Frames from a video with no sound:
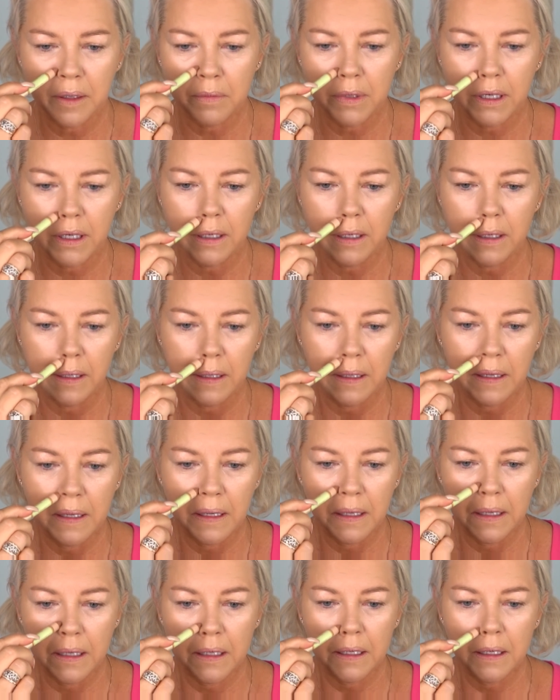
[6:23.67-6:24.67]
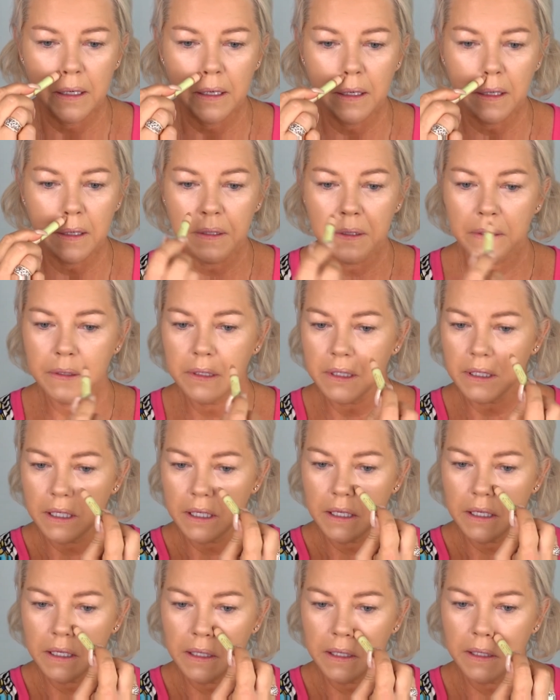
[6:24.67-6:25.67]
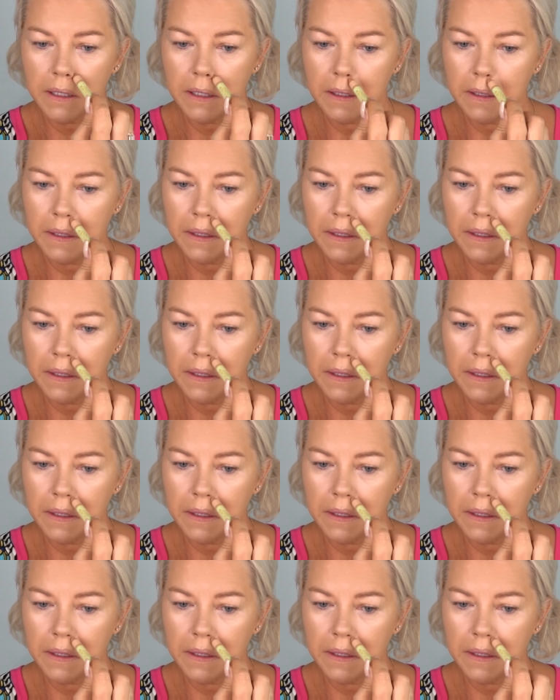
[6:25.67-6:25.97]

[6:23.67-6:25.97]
my nose there